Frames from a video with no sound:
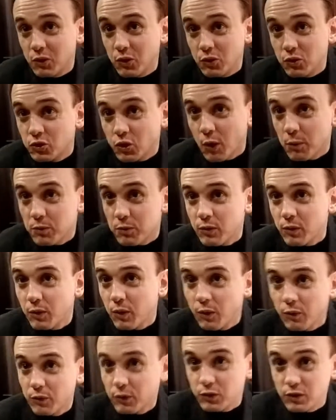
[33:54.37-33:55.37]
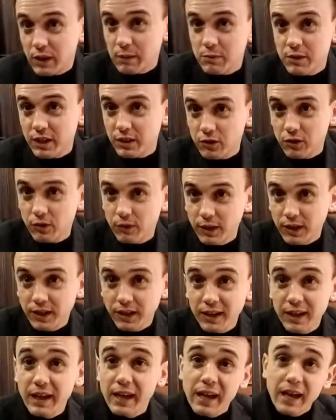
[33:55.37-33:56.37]
stops of the same category,
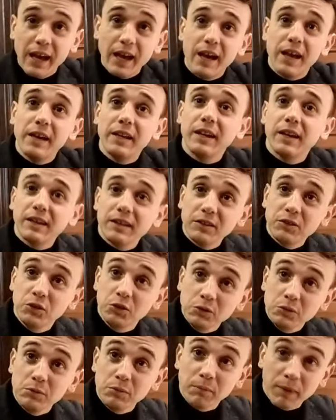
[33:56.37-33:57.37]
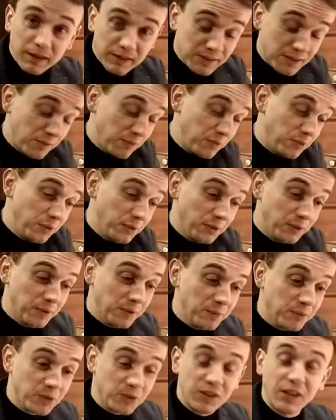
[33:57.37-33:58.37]
and I do myself
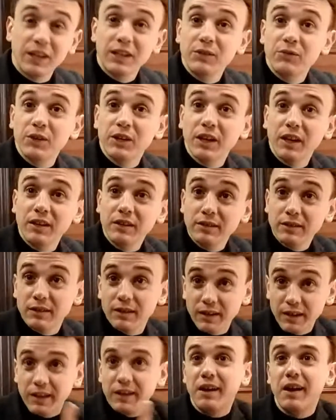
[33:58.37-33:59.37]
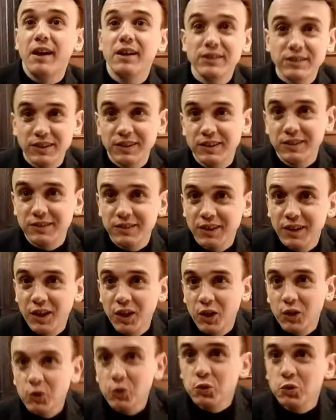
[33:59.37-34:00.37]
the certificate, and I send it
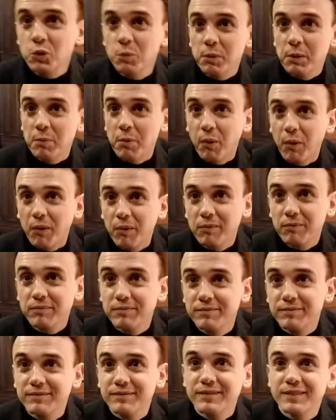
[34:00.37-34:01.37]
to the people. Okay,